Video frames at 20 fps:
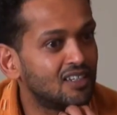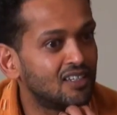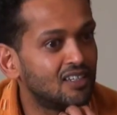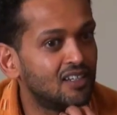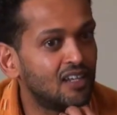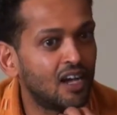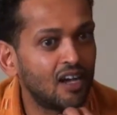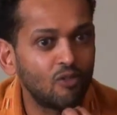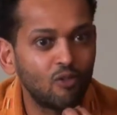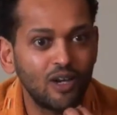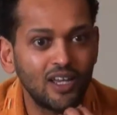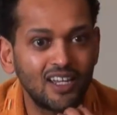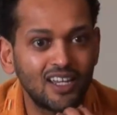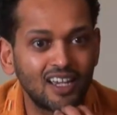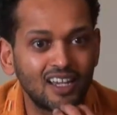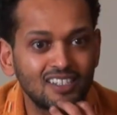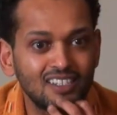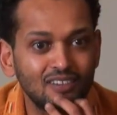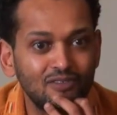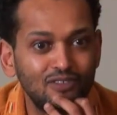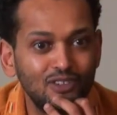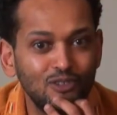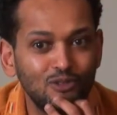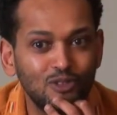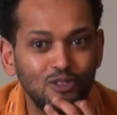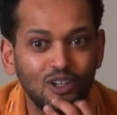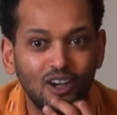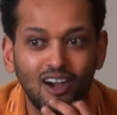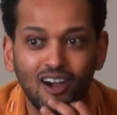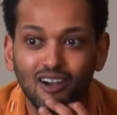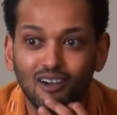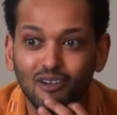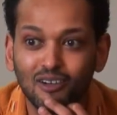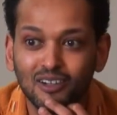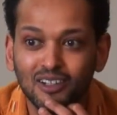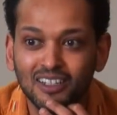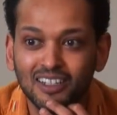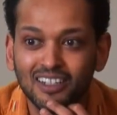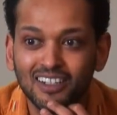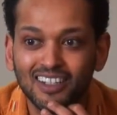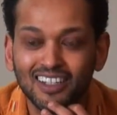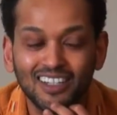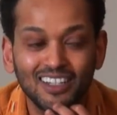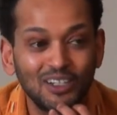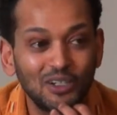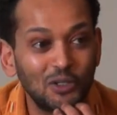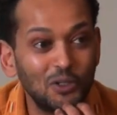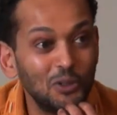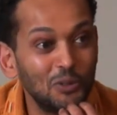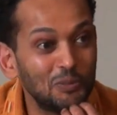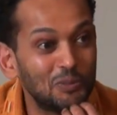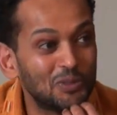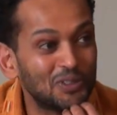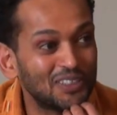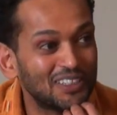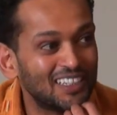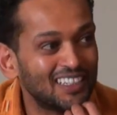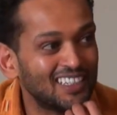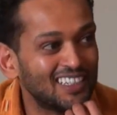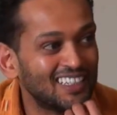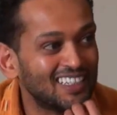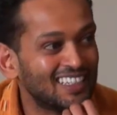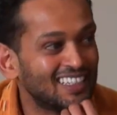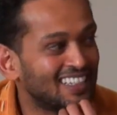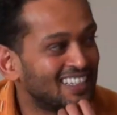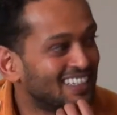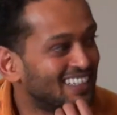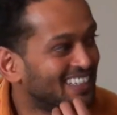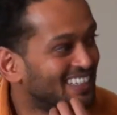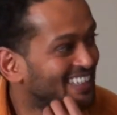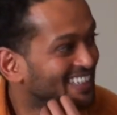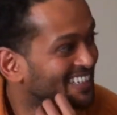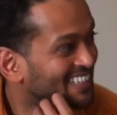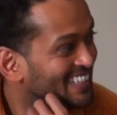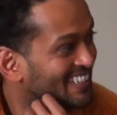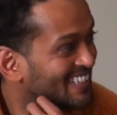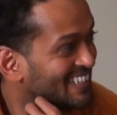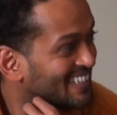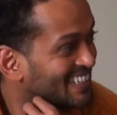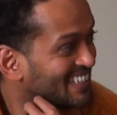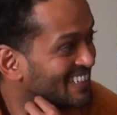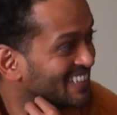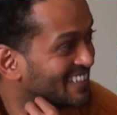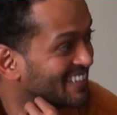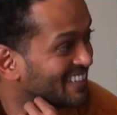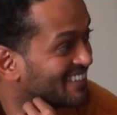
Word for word: Not wedding, I said funeral. Oh. Oh, you said wedding. They're kind of a funeral.